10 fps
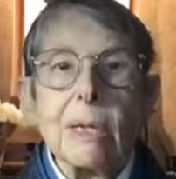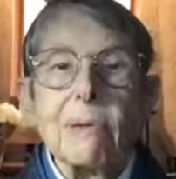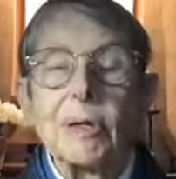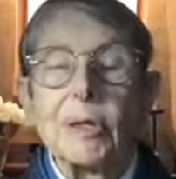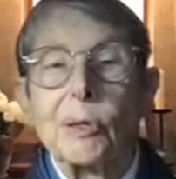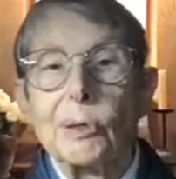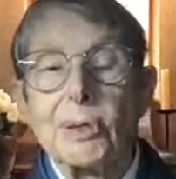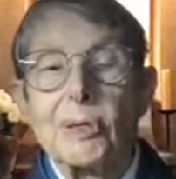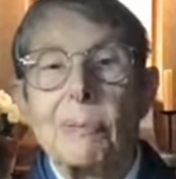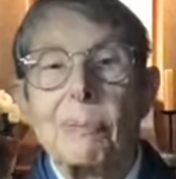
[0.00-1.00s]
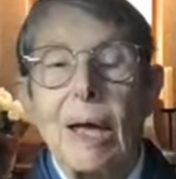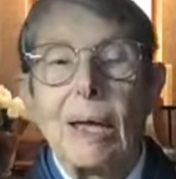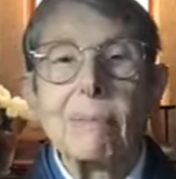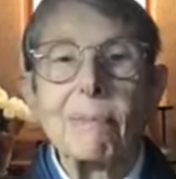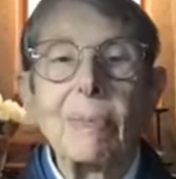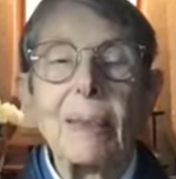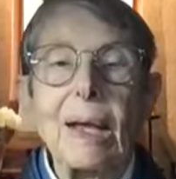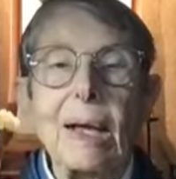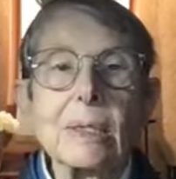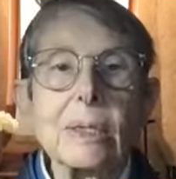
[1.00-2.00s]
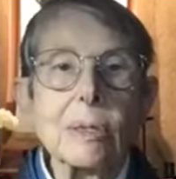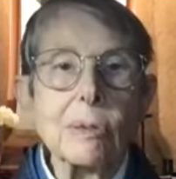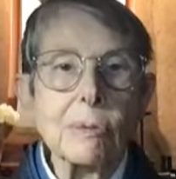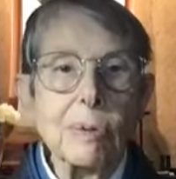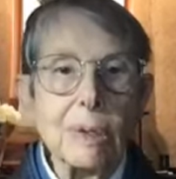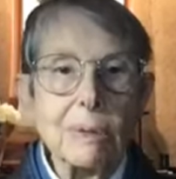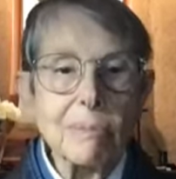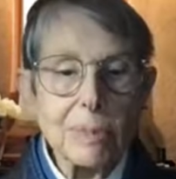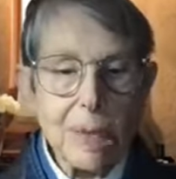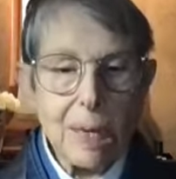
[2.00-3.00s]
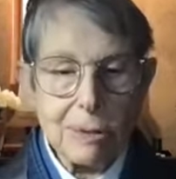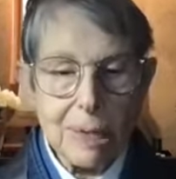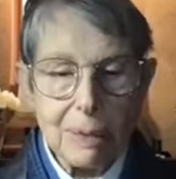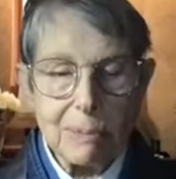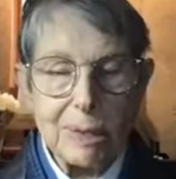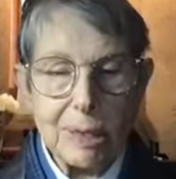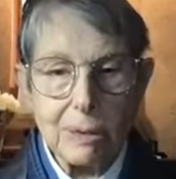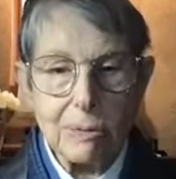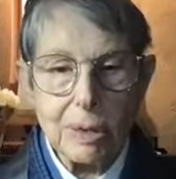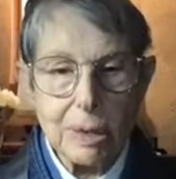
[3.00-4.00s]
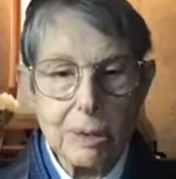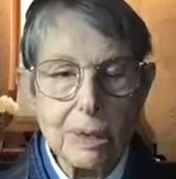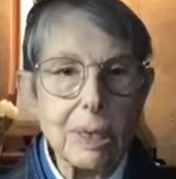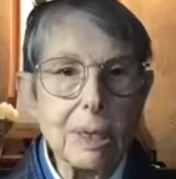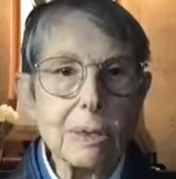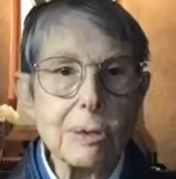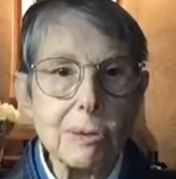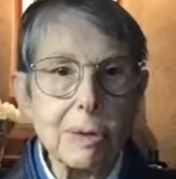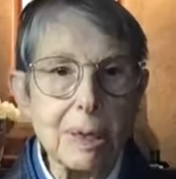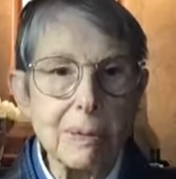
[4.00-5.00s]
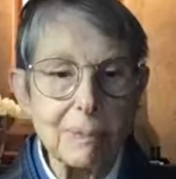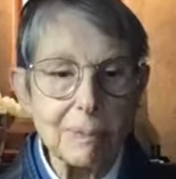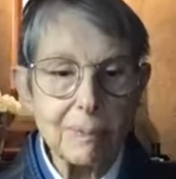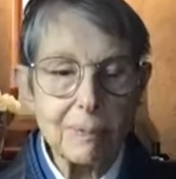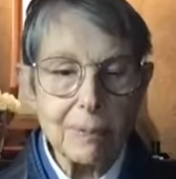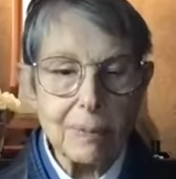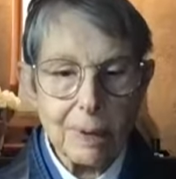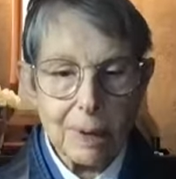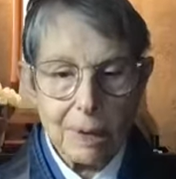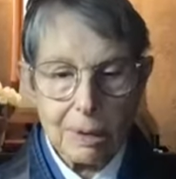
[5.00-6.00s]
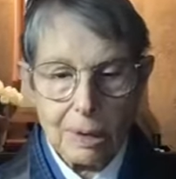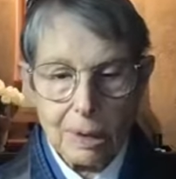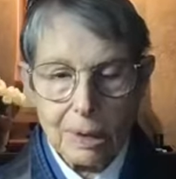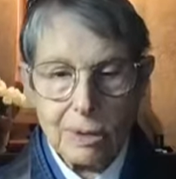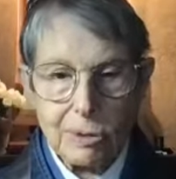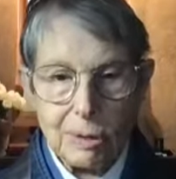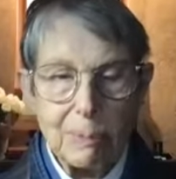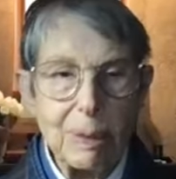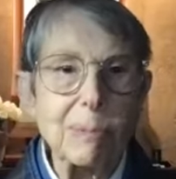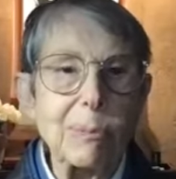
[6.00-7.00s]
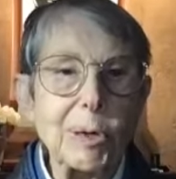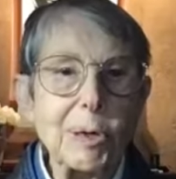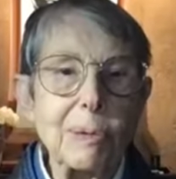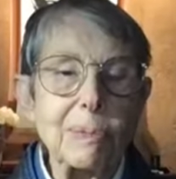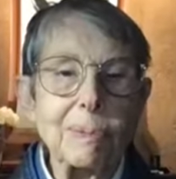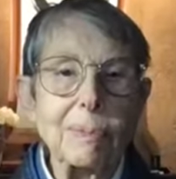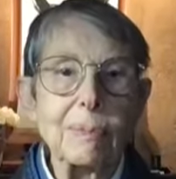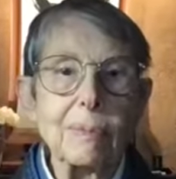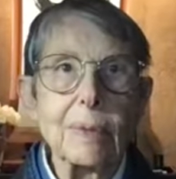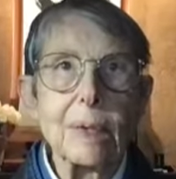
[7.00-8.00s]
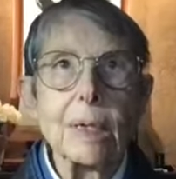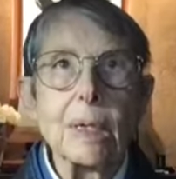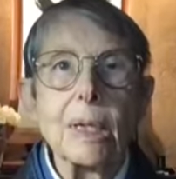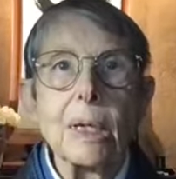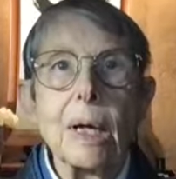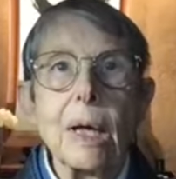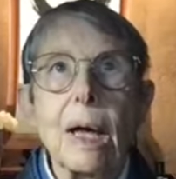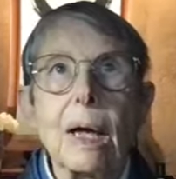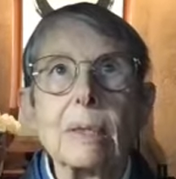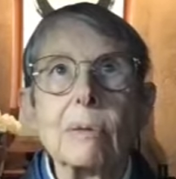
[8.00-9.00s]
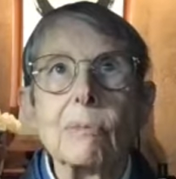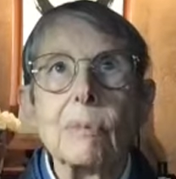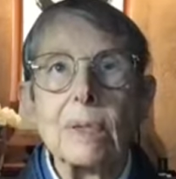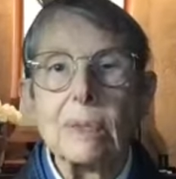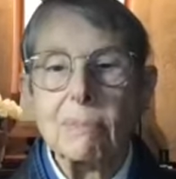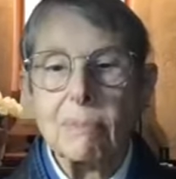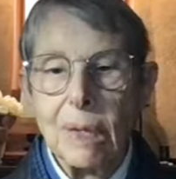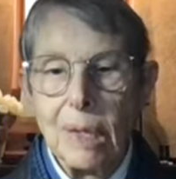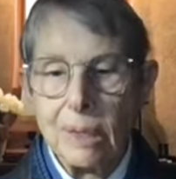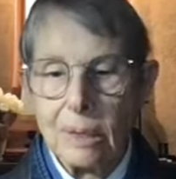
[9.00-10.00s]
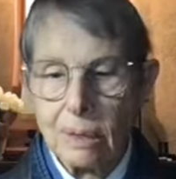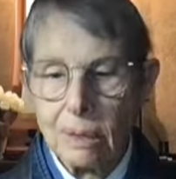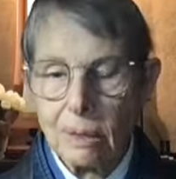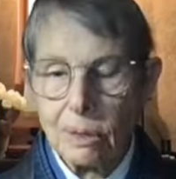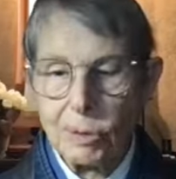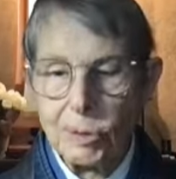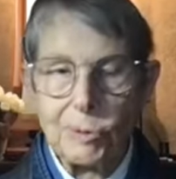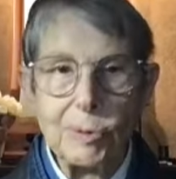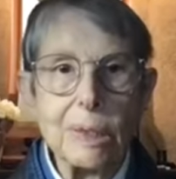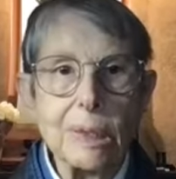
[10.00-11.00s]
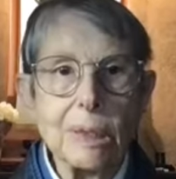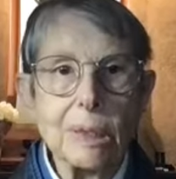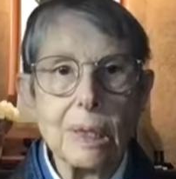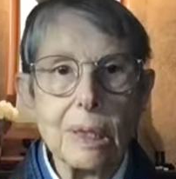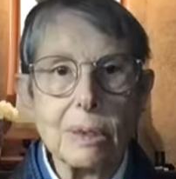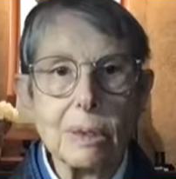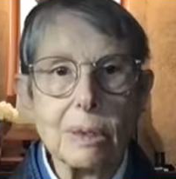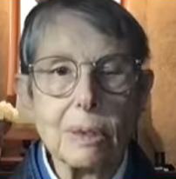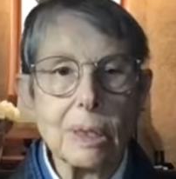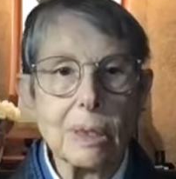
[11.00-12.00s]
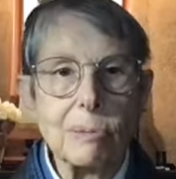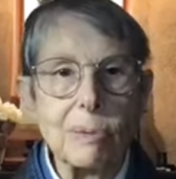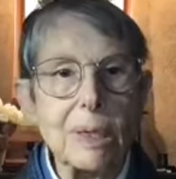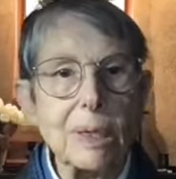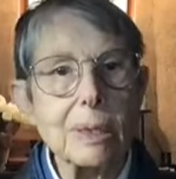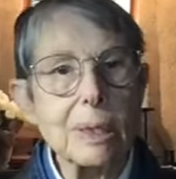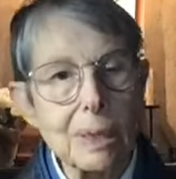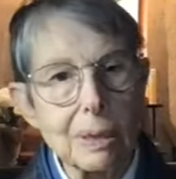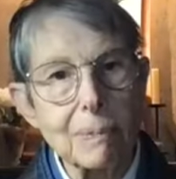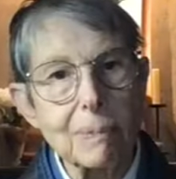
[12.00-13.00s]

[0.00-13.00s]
very cold in Japan. And so to entertain themselves, they're telling a story. They're telling a story about a murder. And one man goes through and tells what he has seen.